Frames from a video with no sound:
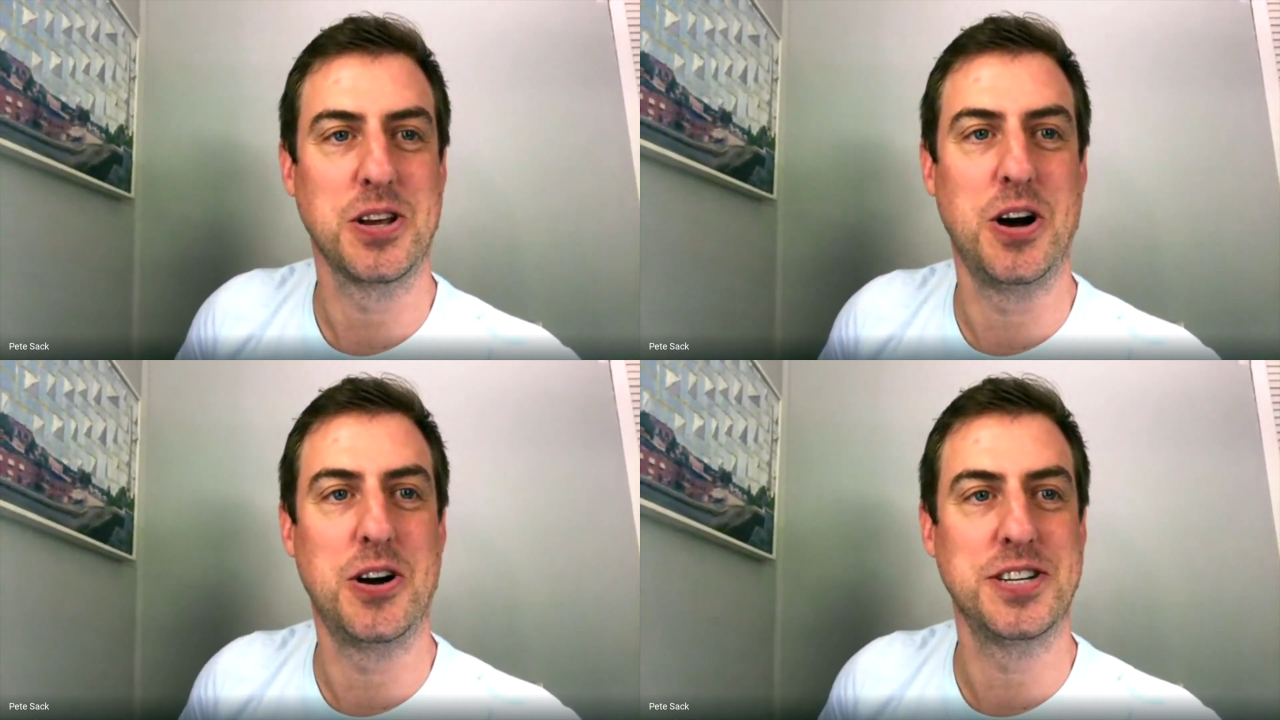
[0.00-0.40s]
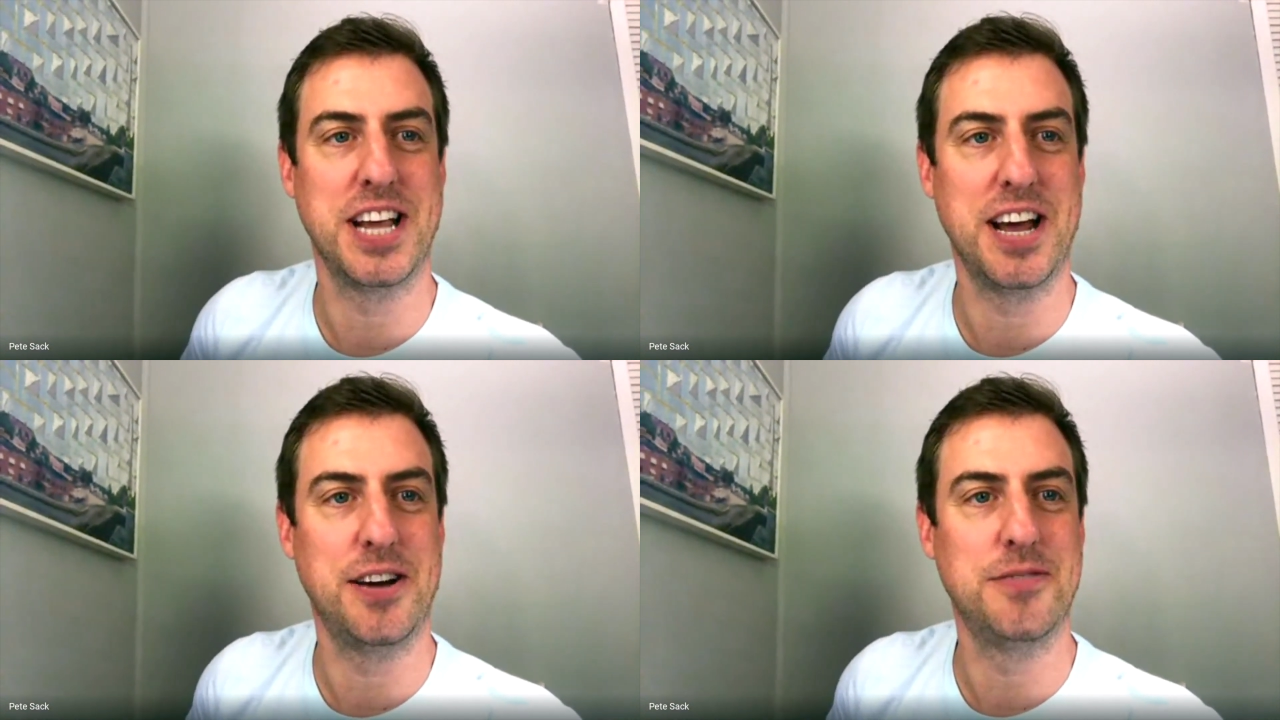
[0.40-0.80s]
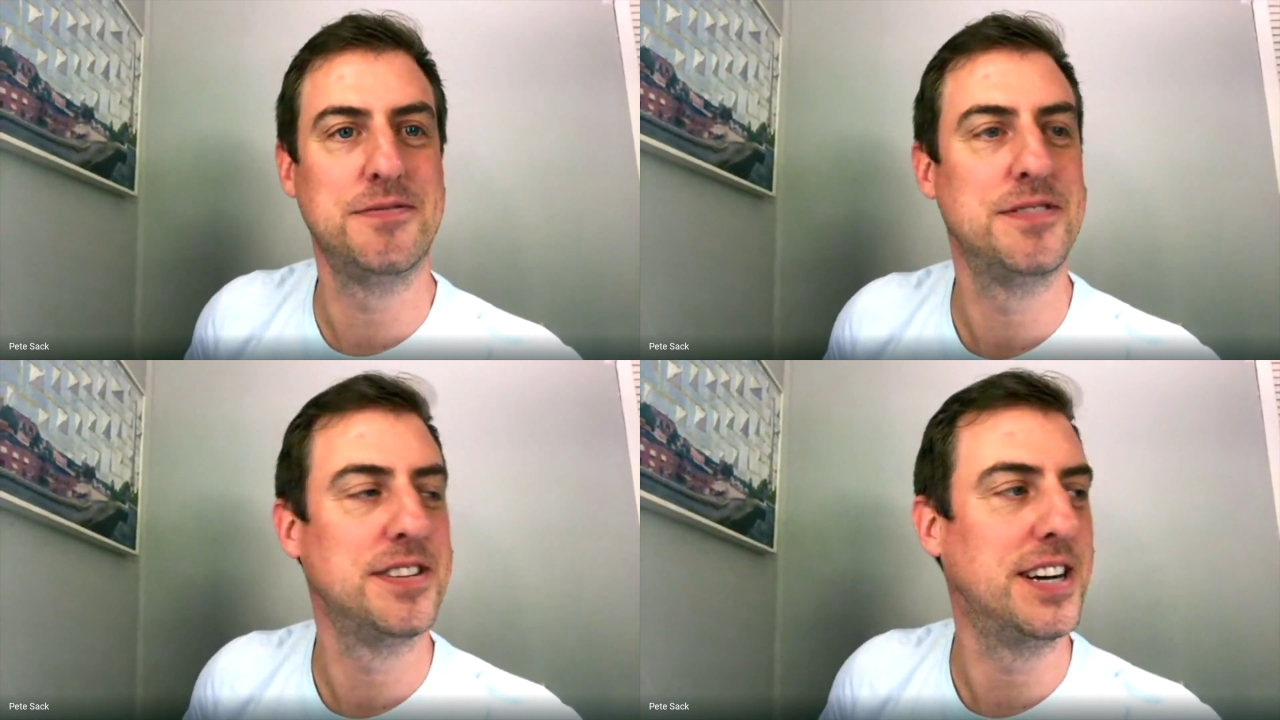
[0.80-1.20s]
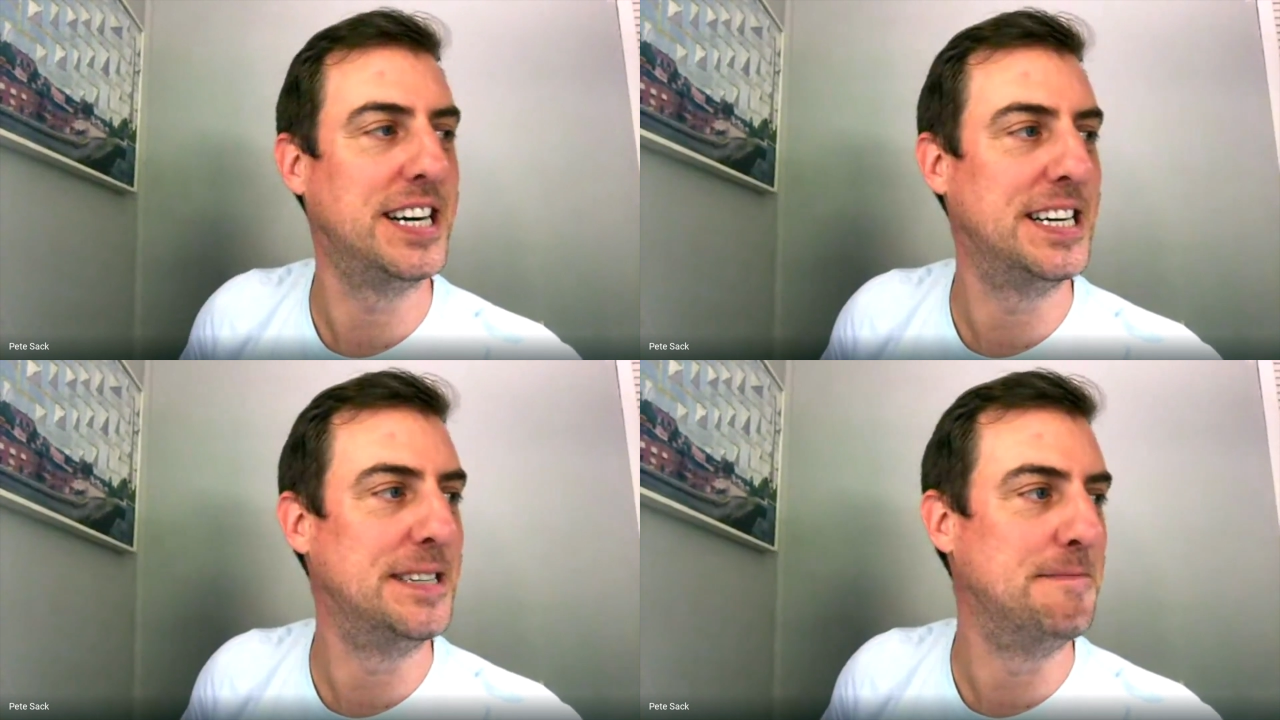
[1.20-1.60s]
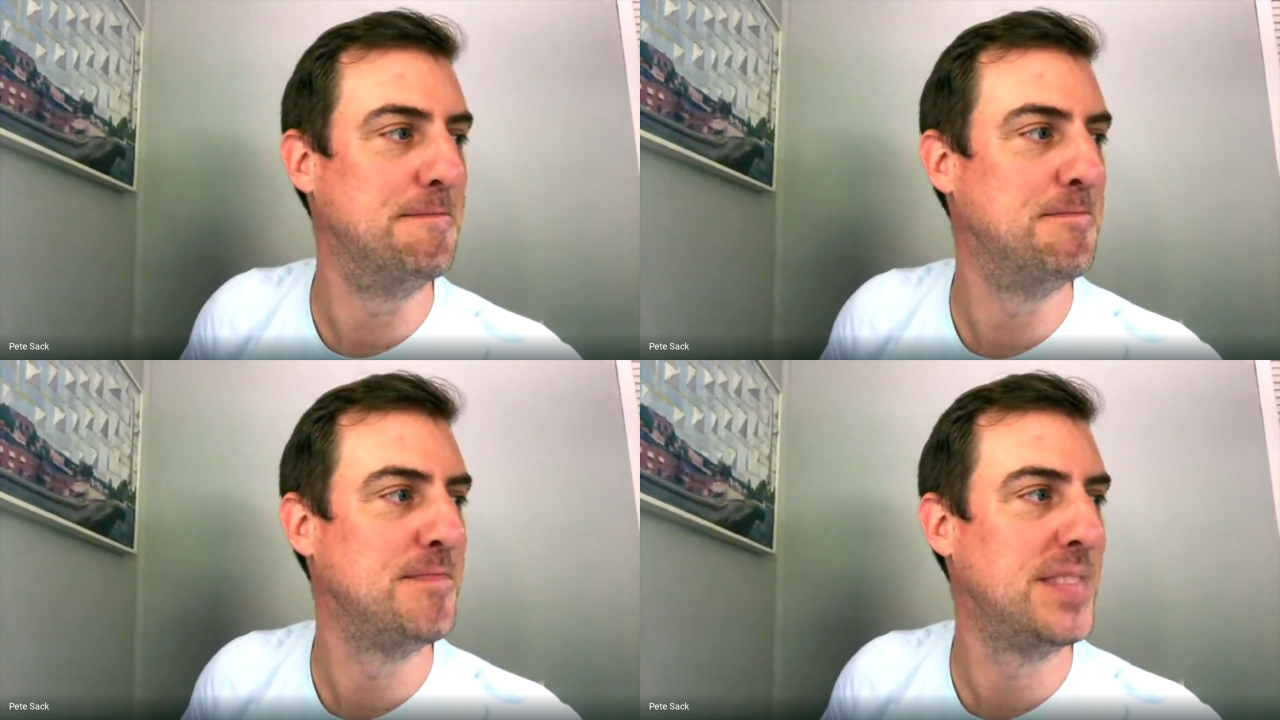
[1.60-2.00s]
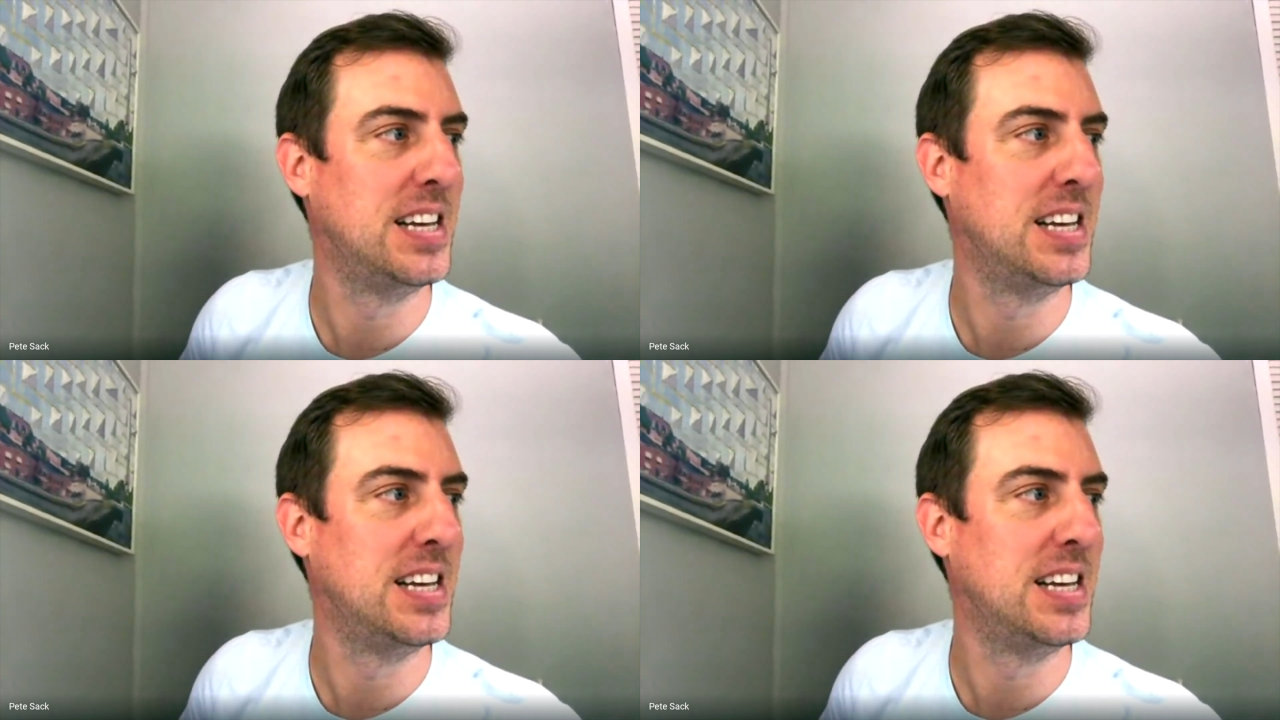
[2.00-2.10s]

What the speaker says: gone down, and